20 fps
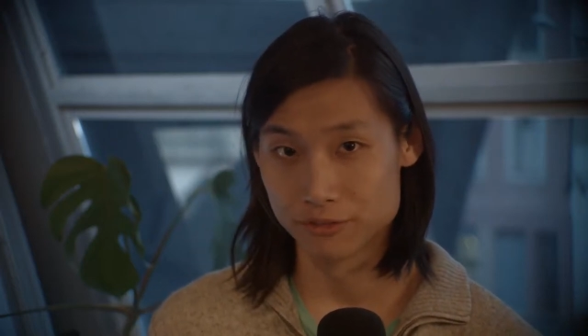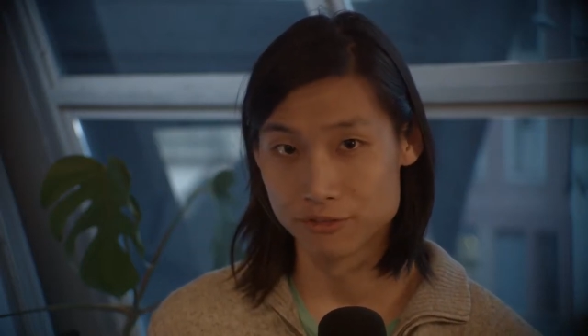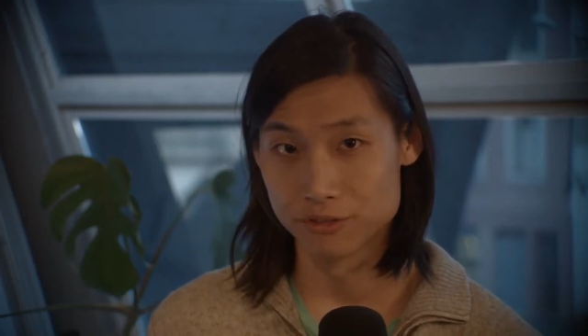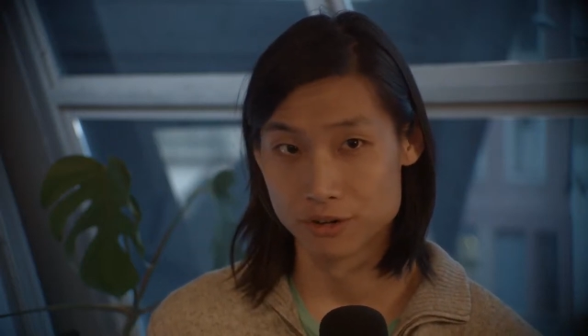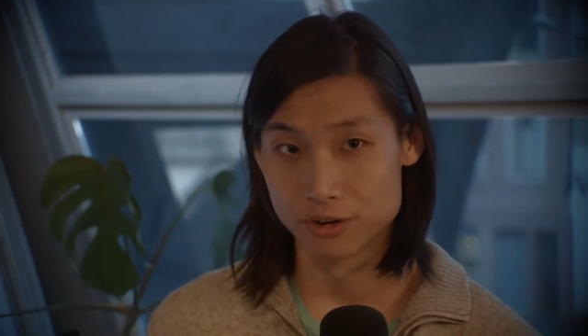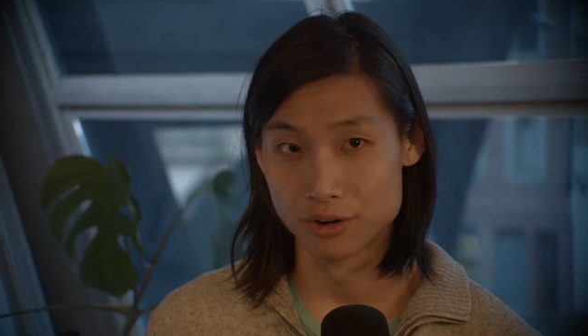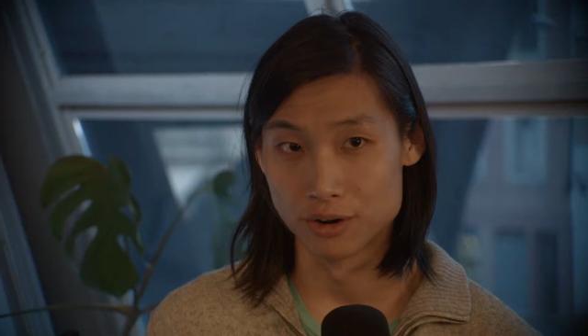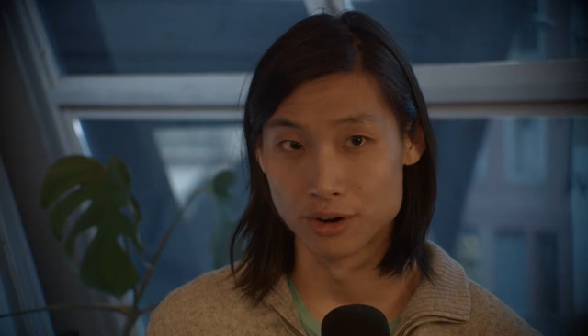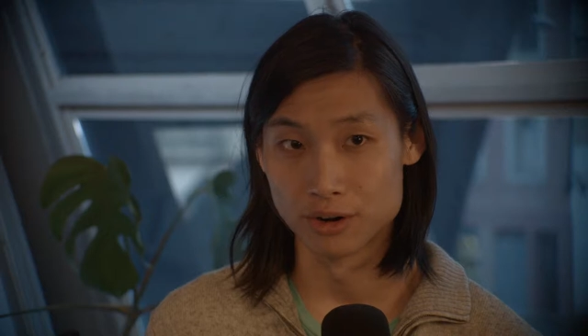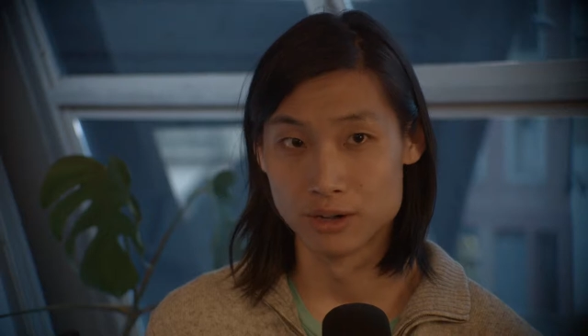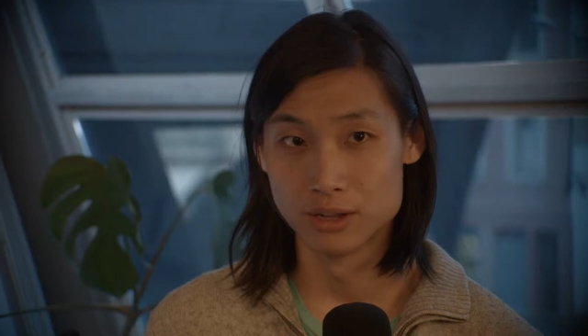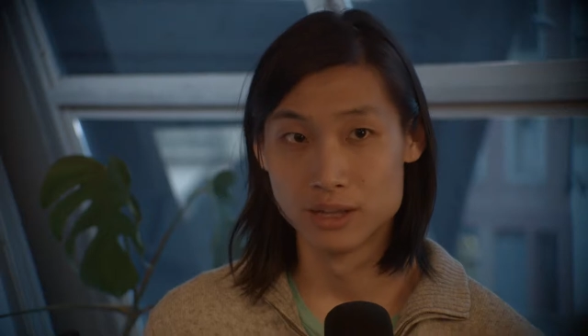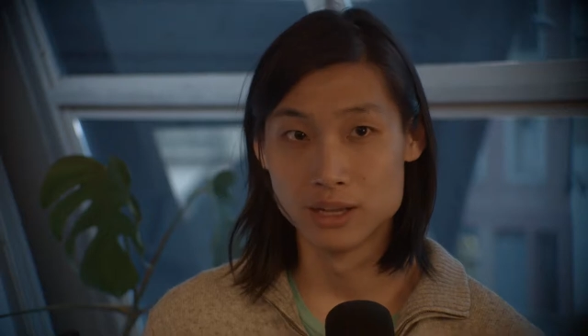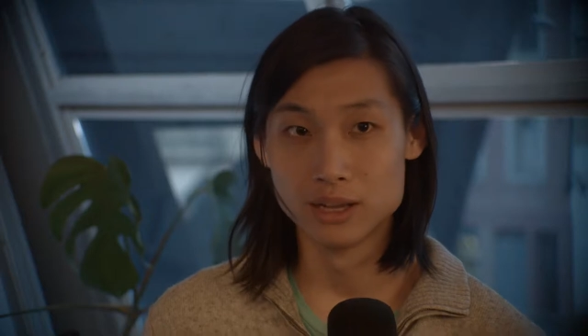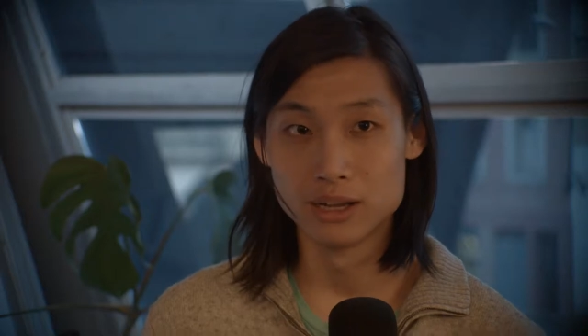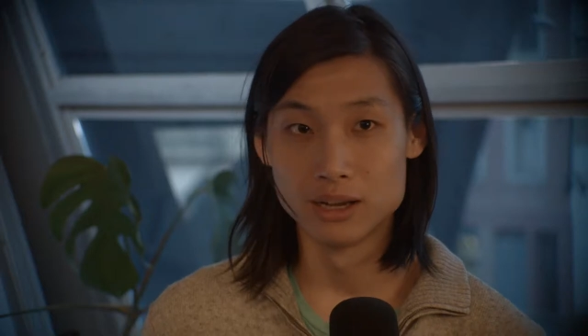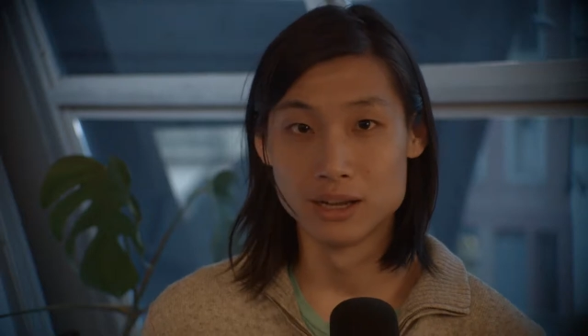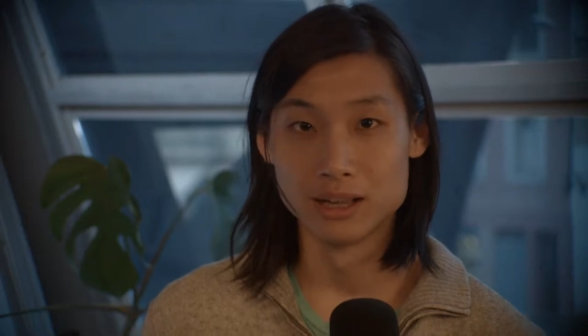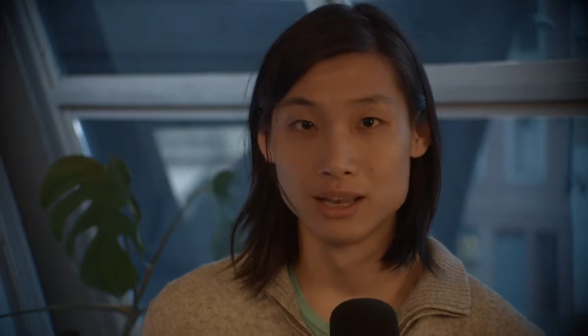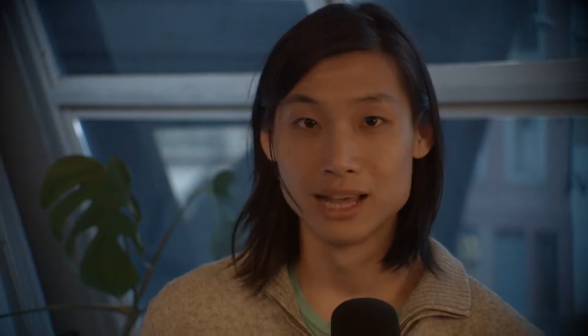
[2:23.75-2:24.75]
for
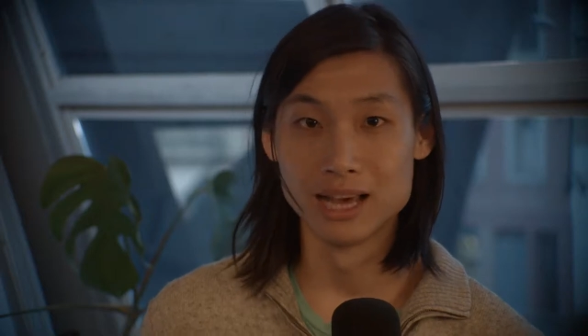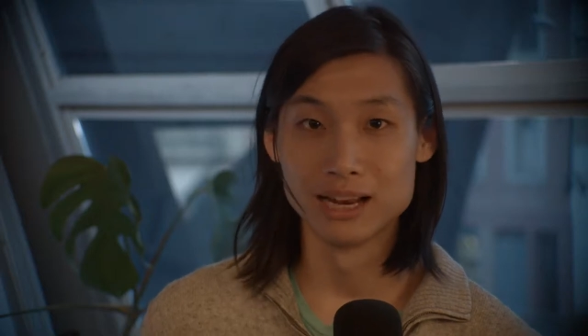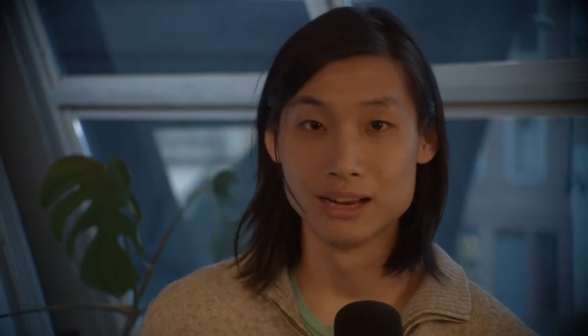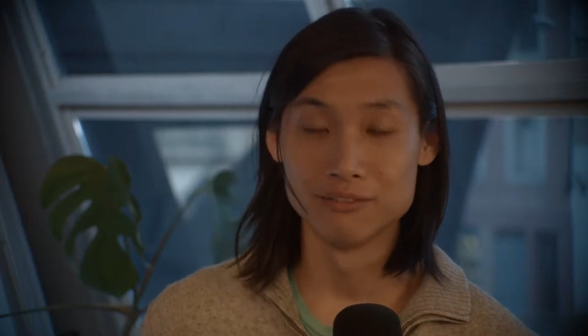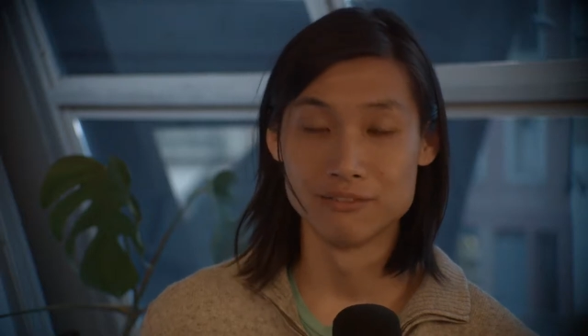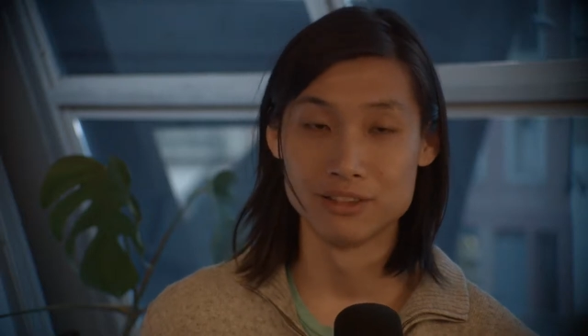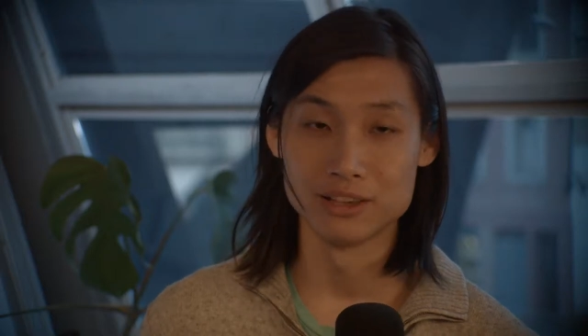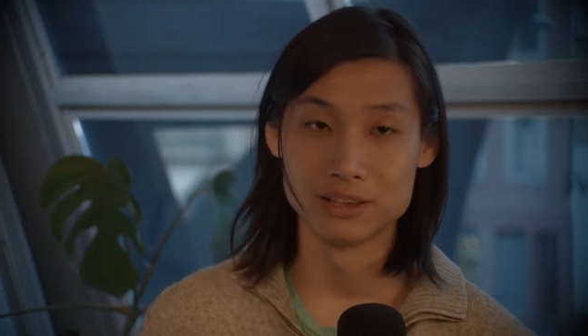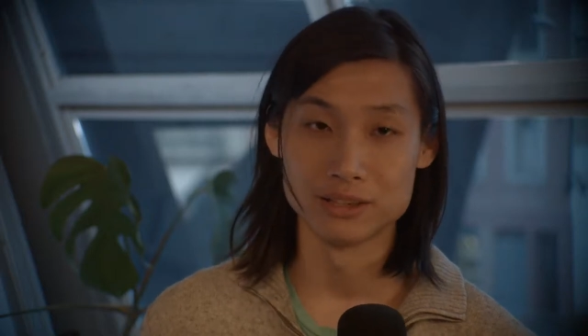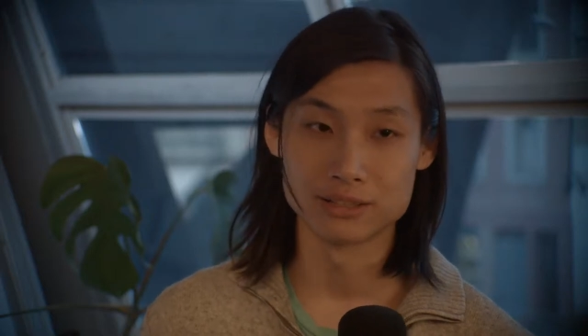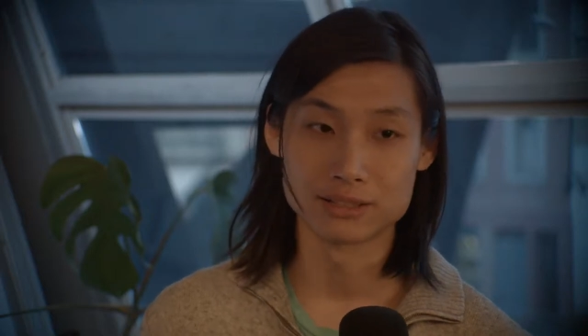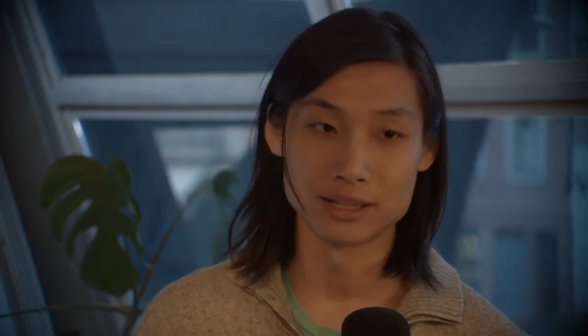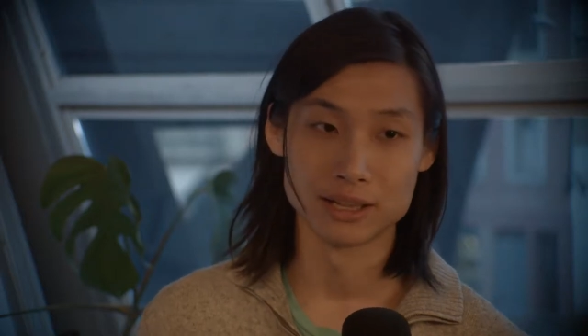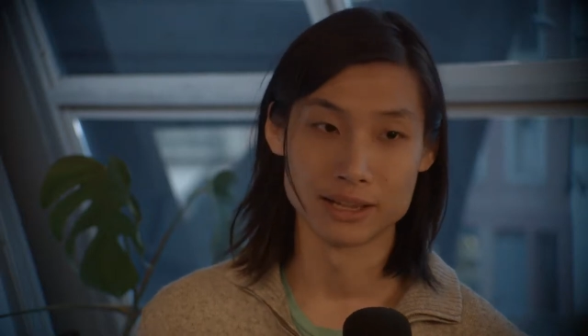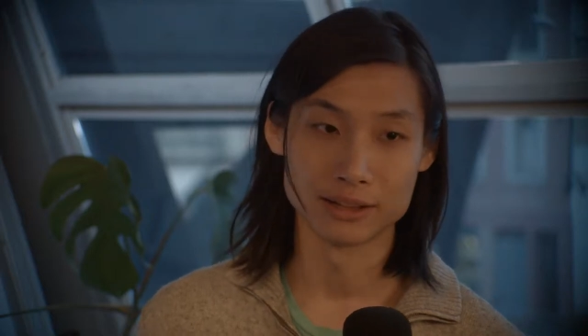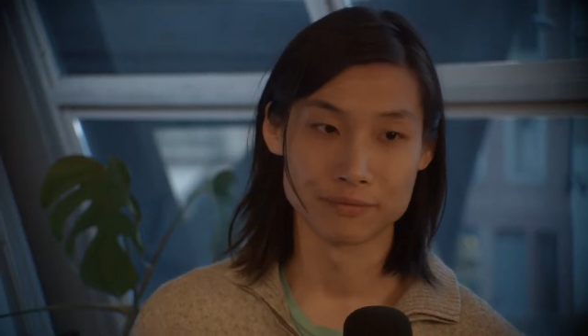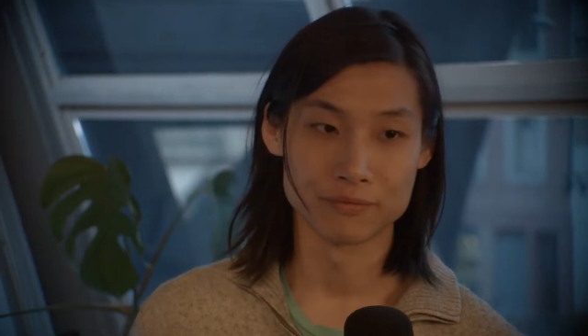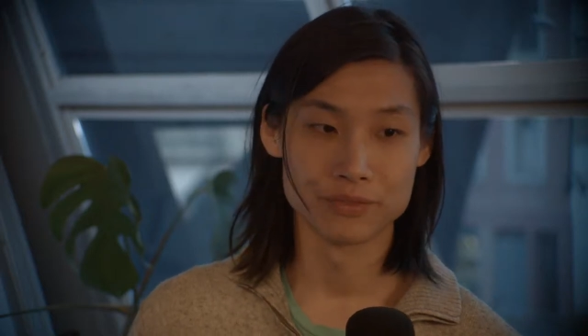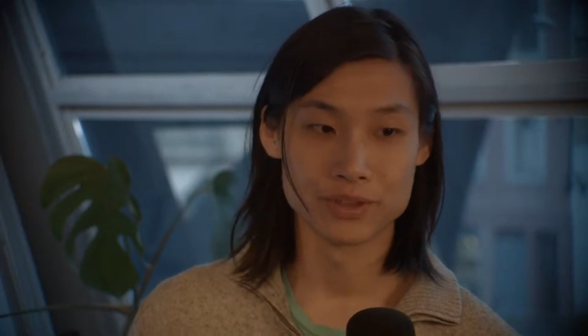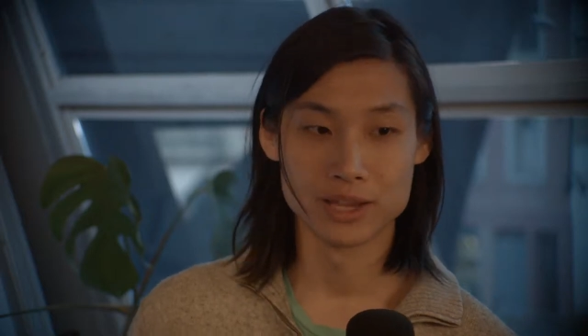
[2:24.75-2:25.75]
a lot of these
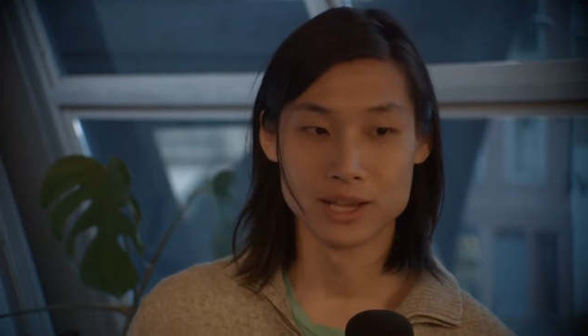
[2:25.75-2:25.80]
like.